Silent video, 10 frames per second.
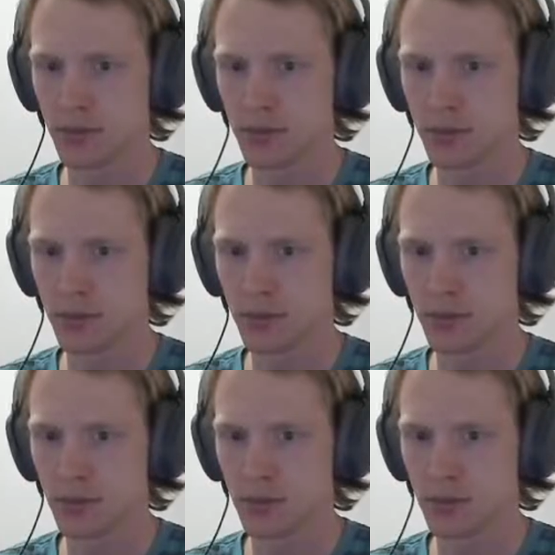
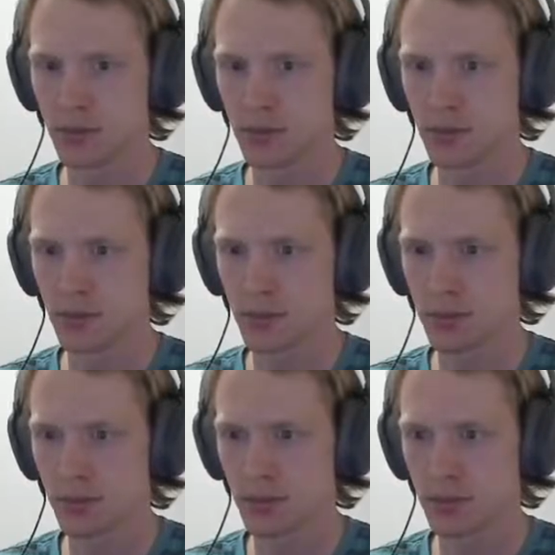
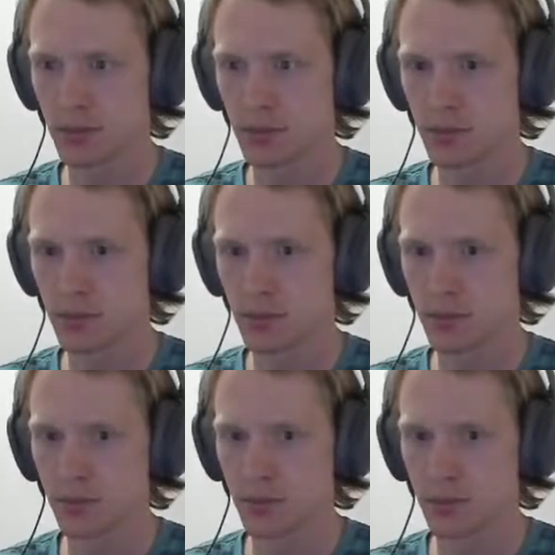
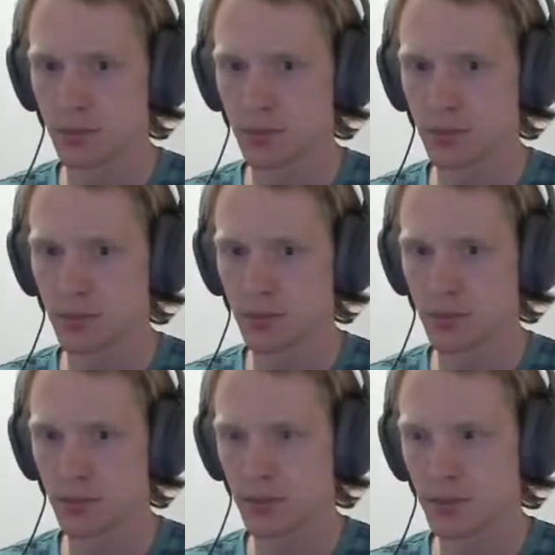
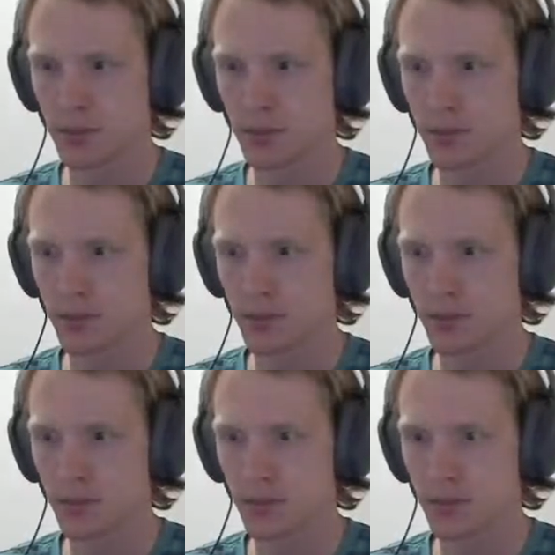
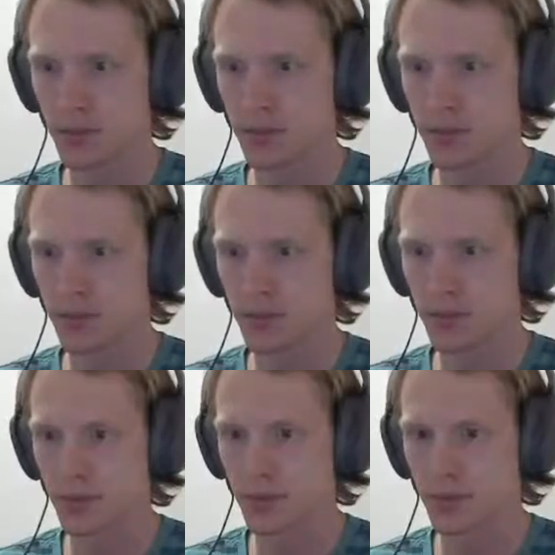
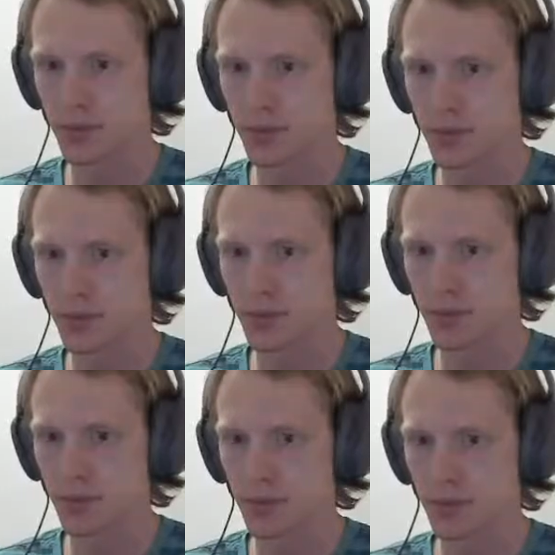
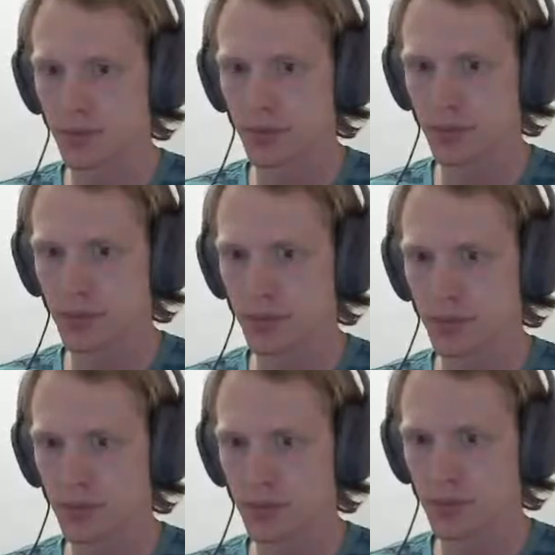
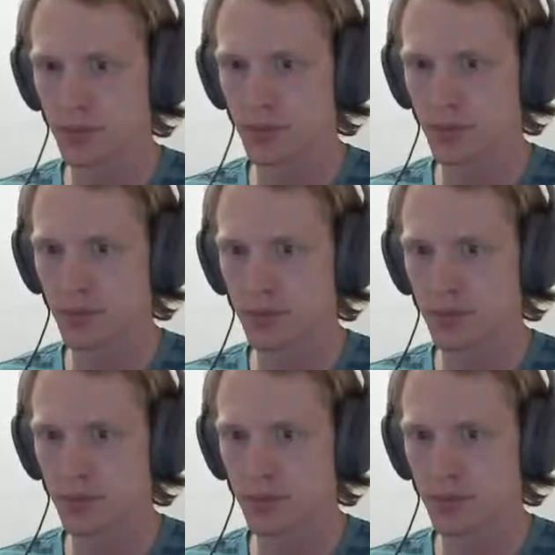No one is speaking in this clip.